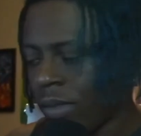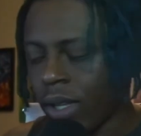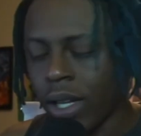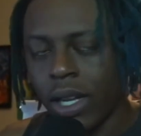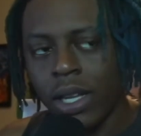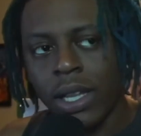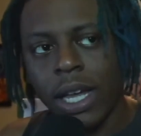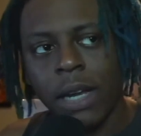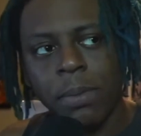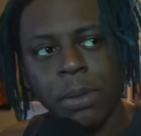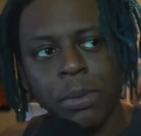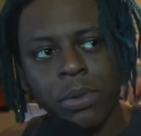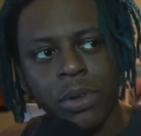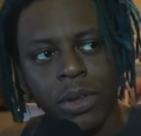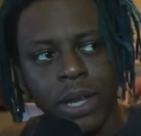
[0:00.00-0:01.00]
And a lot of
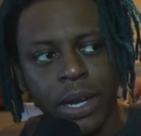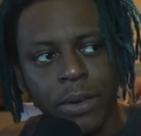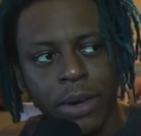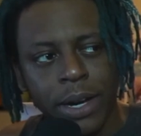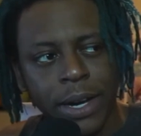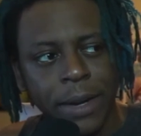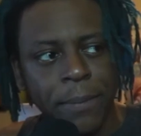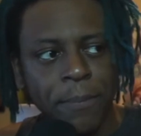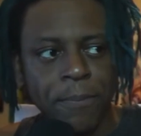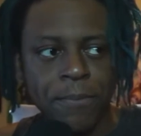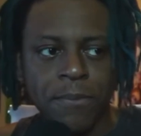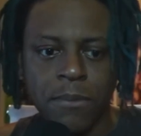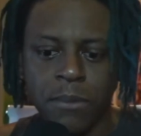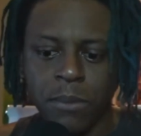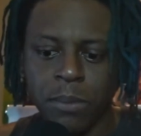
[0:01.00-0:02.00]
people do that, right?
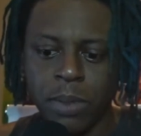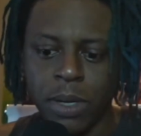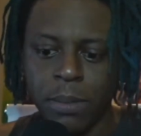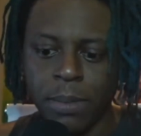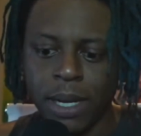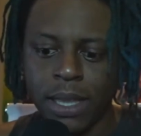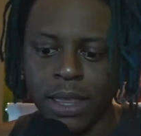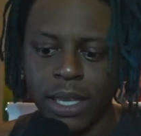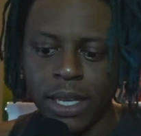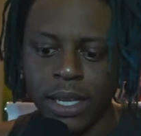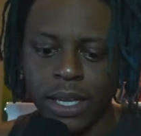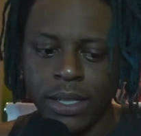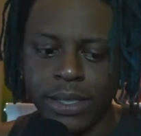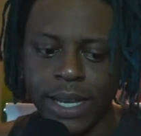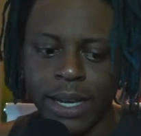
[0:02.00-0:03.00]
But my thing
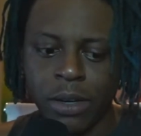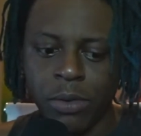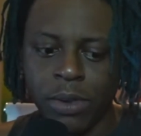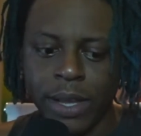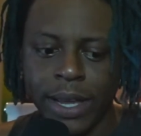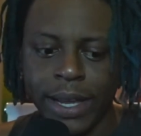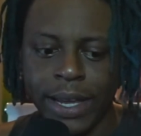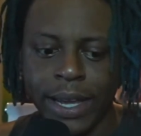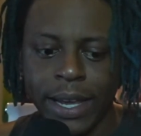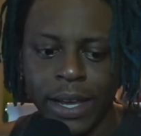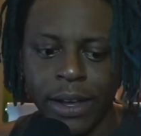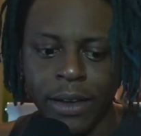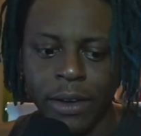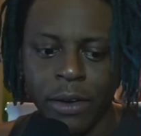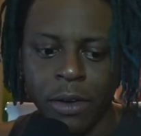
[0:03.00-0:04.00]
is, I don't like
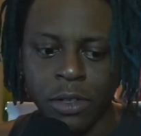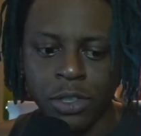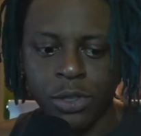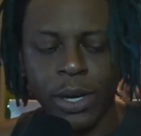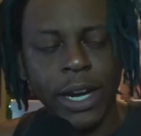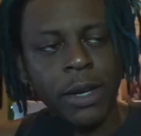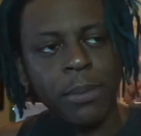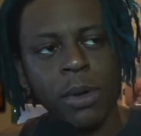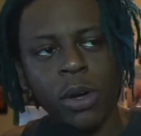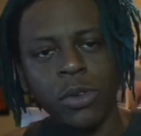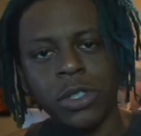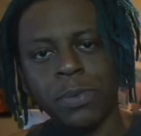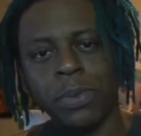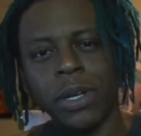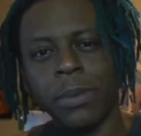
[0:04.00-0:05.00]
how Dragon Ball
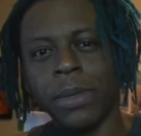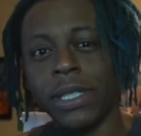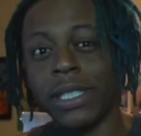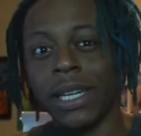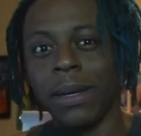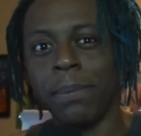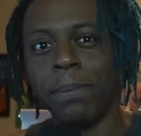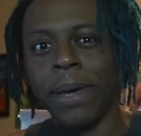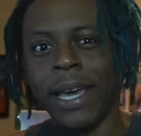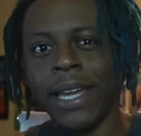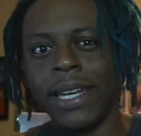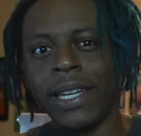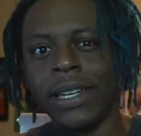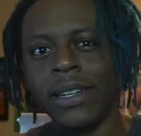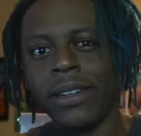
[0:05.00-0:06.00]
was pretty much
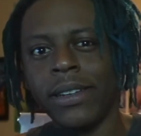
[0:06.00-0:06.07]
abandoned